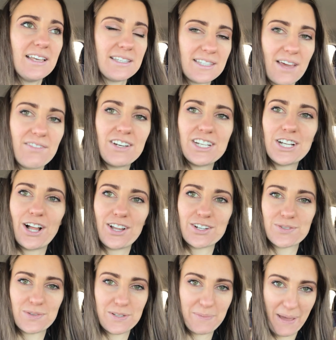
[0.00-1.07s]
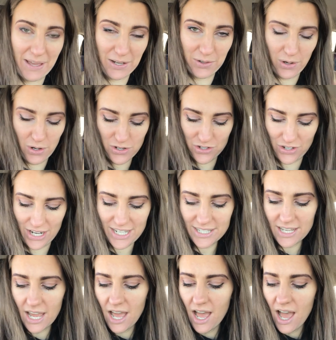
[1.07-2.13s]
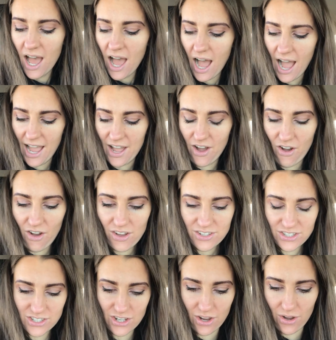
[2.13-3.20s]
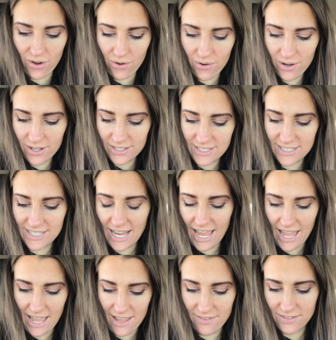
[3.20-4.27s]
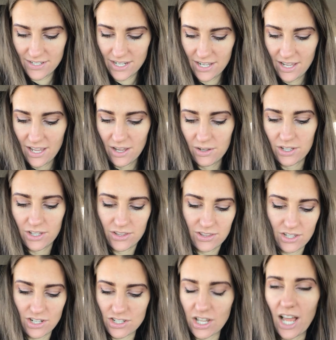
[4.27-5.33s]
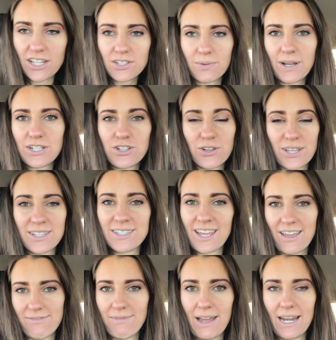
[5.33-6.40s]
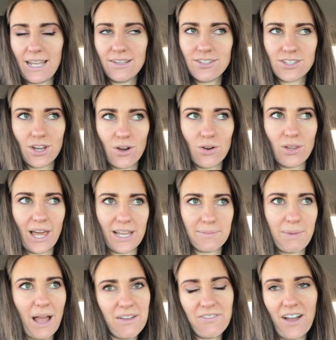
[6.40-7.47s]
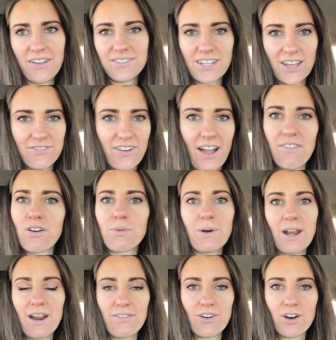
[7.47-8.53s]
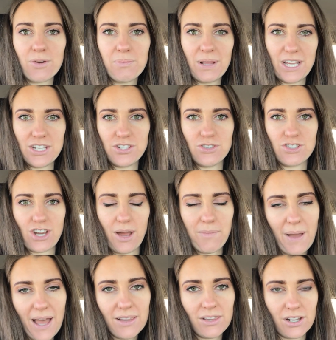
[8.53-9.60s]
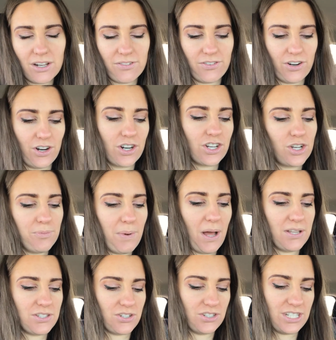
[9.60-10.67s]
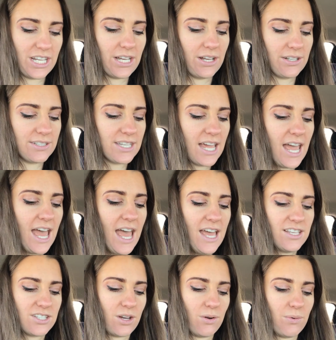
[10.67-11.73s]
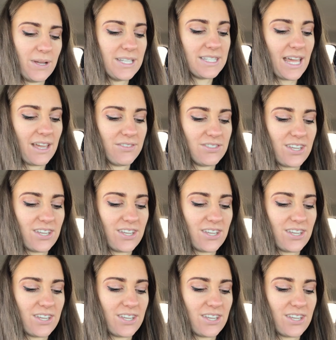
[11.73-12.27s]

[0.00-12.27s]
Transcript: $70 we spent in groceries. I also saved, there's lots of ways you can save money. So like buy 5, save 5 or whatever place you shop at, look for coupons or deals. So we saved